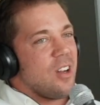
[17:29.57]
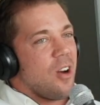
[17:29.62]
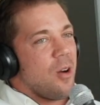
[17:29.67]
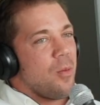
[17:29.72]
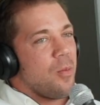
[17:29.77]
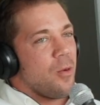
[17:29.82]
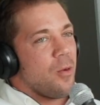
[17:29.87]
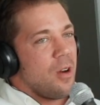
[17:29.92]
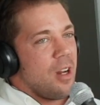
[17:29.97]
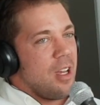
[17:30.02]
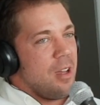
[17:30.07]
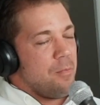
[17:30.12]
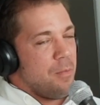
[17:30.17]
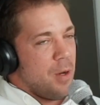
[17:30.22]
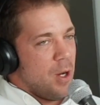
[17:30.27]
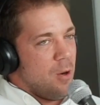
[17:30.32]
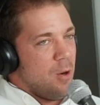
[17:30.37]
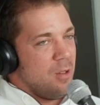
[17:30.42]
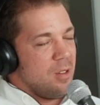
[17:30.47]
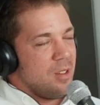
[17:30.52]
are pretty
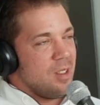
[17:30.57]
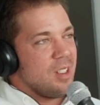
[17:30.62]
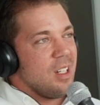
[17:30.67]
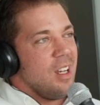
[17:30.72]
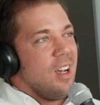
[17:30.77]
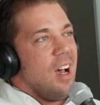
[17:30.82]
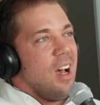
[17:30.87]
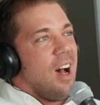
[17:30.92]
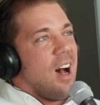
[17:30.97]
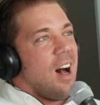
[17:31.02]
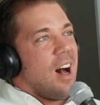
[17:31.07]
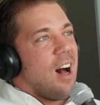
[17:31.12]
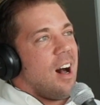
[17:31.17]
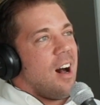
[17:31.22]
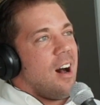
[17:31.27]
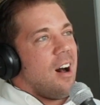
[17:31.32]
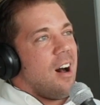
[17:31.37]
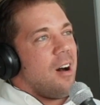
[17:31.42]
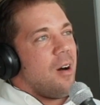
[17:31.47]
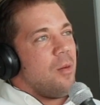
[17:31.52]
potent.
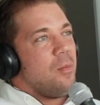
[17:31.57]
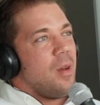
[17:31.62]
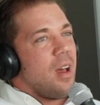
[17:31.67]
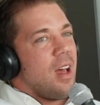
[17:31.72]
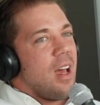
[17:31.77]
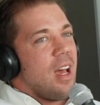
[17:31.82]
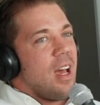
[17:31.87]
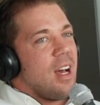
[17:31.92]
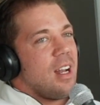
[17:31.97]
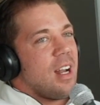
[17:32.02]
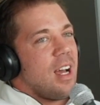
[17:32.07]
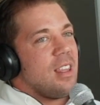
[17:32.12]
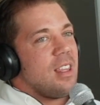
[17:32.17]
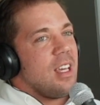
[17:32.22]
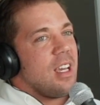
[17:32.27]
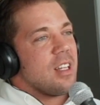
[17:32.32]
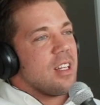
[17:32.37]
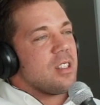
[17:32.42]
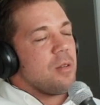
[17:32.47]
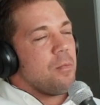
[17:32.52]
And I
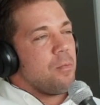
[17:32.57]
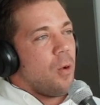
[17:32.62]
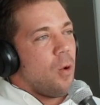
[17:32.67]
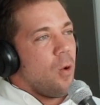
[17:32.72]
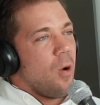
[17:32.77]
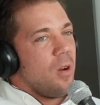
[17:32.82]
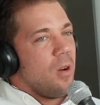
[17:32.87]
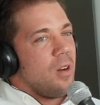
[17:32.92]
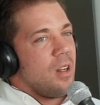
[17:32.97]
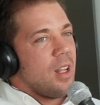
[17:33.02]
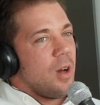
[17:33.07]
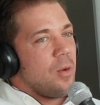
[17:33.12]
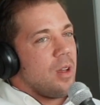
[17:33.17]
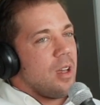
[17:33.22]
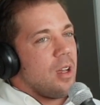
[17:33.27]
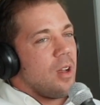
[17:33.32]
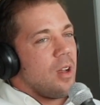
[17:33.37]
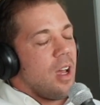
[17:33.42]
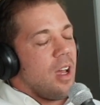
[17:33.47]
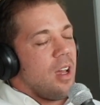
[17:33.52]
think it's important that
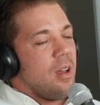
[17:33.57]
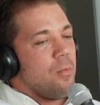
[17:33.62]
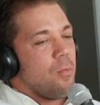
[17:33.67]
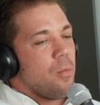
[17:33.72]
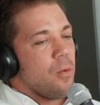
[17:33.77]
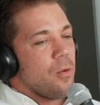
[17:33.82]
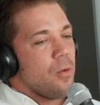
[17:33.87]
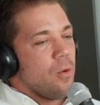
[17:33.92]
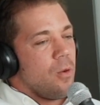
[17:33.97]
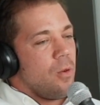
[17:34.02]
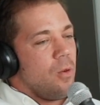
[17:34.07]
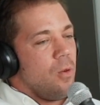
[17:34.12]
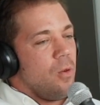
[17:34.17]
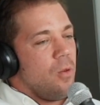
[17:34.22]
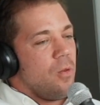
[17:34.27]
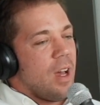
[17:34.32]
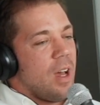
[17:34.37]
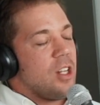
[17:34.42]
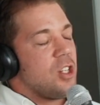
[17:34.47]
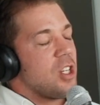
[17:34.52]
we
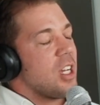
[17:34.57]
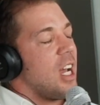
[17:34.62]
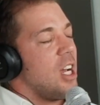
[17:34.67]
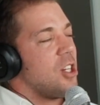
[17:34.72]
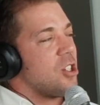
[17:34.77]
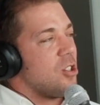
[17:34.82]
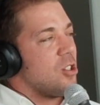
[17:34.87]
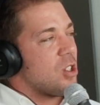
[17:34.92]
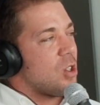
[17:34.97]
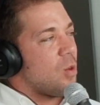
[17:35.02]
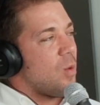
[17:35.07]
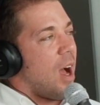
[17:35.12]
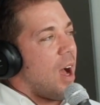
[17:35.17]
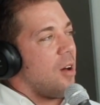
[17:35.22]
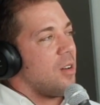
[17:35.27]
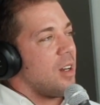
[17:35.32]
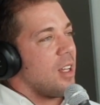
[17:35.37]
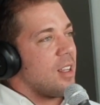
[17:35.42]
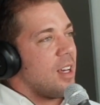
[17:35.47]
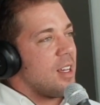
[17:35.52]
improve education
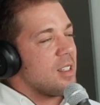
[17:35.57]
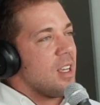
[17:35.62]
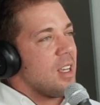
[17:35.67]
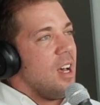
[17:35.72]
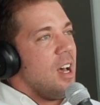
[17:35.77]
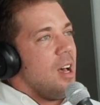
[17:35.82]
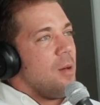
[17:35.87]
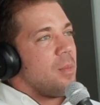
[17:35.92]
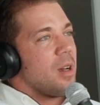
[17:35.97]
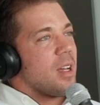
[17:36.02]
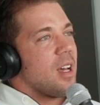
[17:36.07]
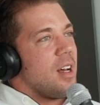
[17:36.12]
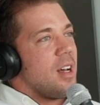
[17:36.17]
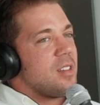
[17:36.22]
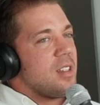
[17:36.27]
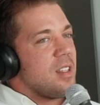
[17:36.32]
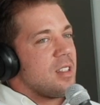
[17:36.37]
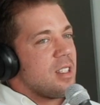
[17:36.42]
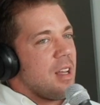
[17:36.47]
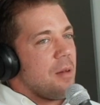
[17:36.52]
surrounding this,
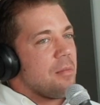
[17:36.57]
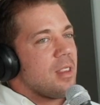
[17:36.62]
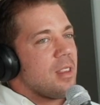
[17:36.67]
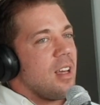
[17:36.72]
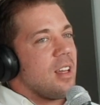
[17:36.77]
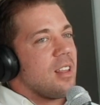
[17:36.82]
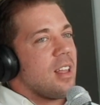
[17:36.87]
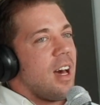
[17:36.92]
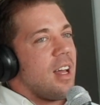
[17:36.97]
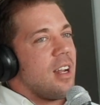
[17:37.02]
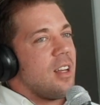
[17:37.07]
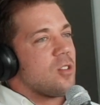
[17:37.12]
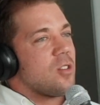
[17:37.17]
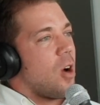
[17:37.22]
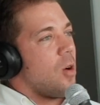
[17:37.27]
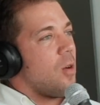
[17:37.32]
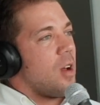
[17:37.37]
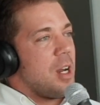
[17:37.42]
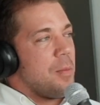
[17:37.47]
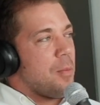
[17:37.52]
because it's something that is
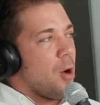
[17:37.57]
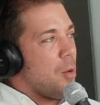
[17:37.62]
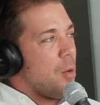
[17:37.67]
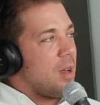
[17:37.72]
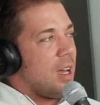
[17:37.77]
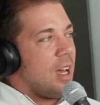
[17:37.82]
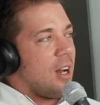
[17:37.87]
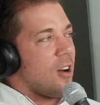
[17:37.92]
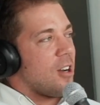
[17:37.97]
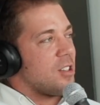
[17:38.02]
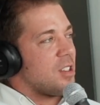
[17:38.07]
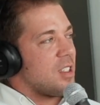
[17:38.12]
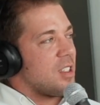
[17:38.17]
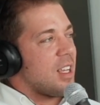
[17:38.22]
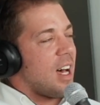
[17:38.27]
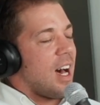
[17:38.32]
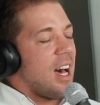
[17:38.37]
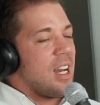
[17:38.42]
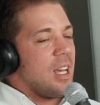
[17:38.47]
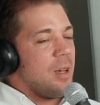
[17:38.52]
already permeated our
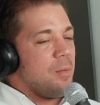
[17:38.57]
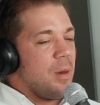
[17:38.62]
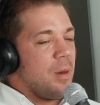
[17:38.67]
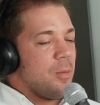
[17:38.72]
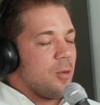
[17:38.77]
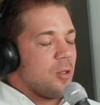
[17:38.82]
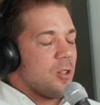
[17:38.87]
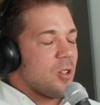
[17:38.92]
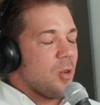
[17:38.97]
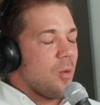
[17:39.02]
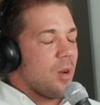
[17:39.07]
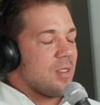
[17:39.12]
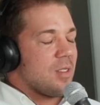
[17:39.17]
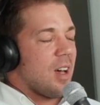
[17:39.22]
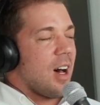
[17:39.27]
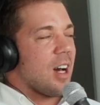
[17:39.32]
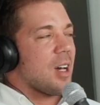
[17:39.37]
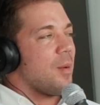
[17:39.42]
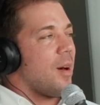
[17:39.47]
society. People just don't want to talk